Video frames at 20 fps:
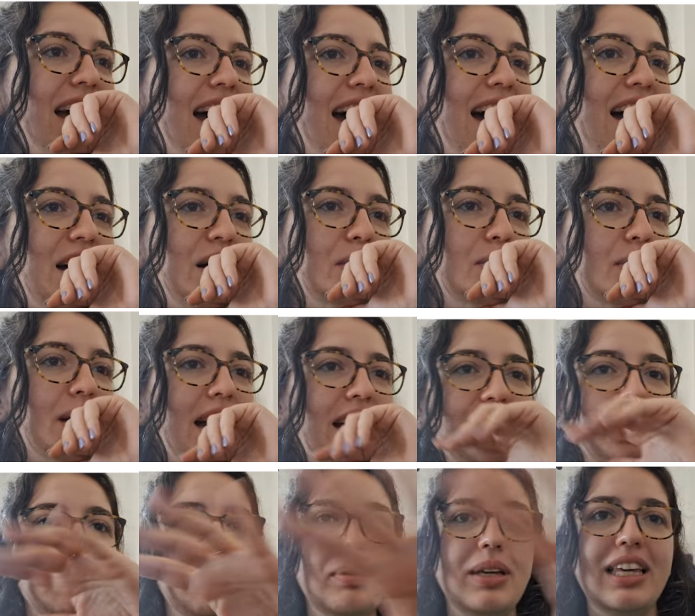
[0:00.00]

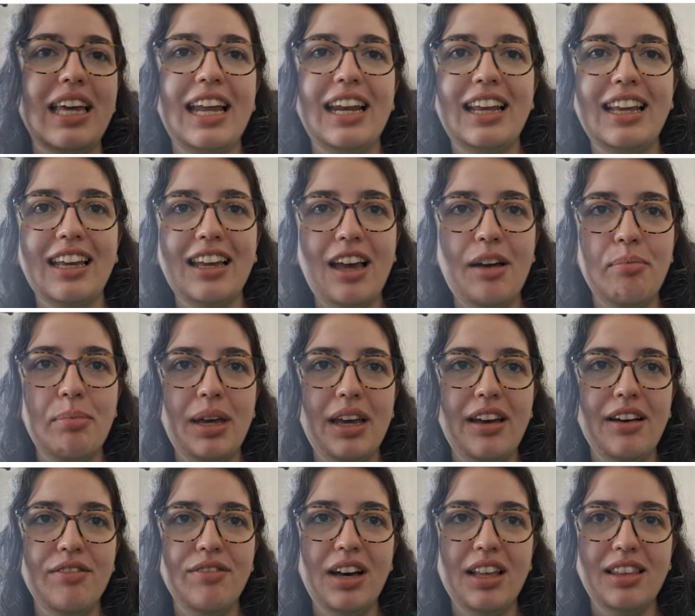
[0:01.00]
And you'll be getting a
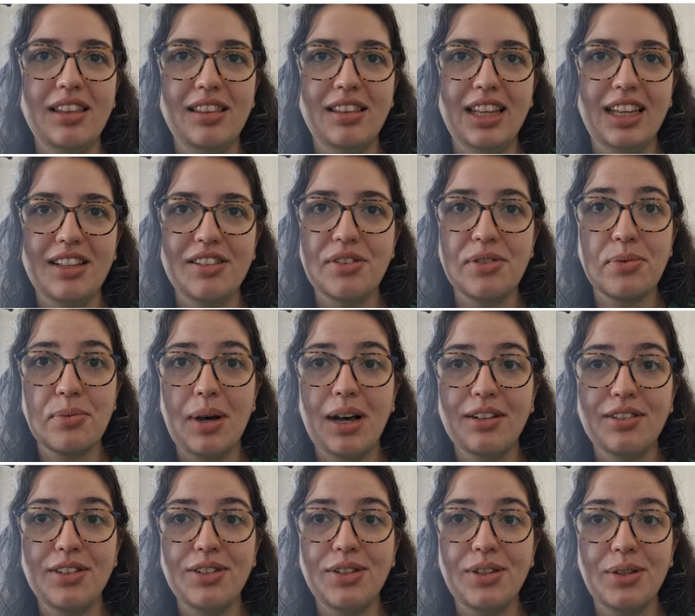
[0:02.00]
bit of other things as
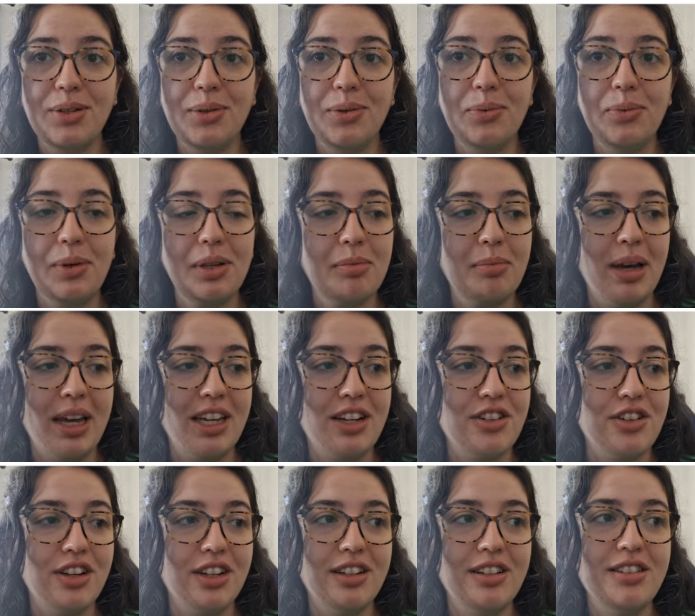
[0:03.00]
well to do with
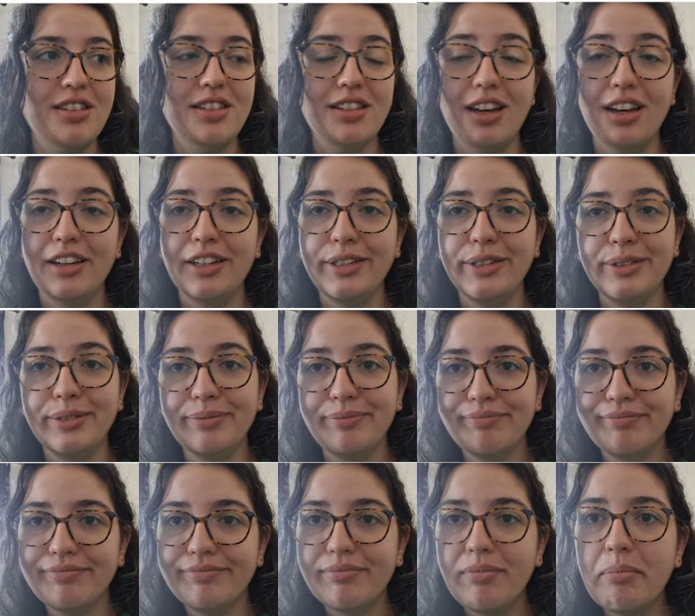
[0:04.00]
Patreon, so
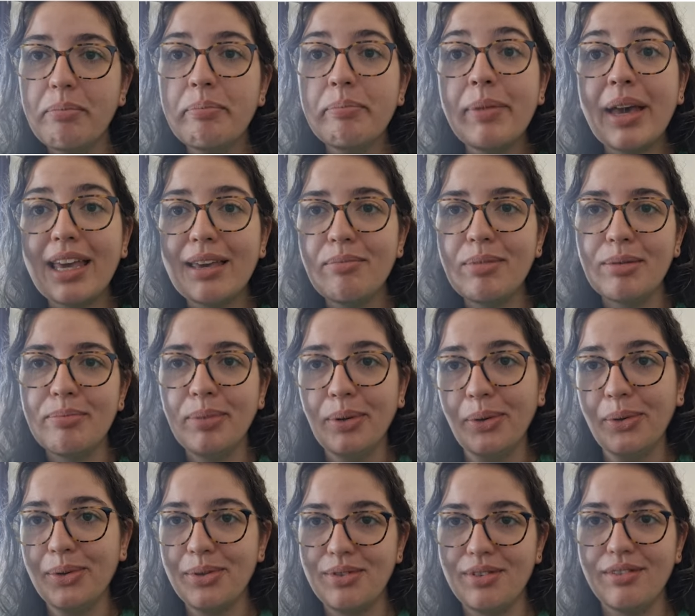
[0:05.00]
maybe
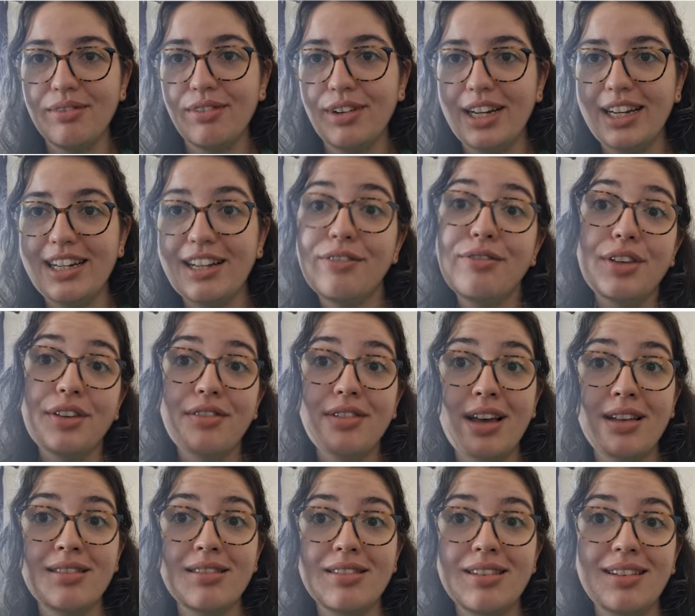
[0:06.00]
pause and read if you
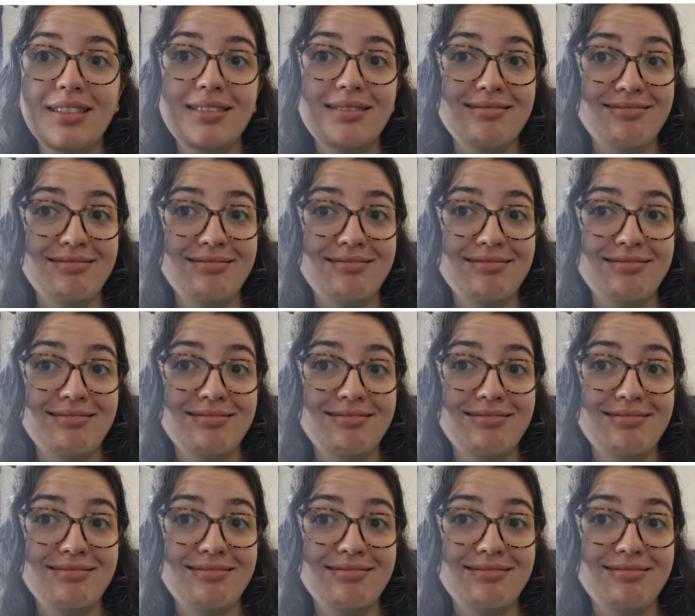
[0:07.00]
fancy.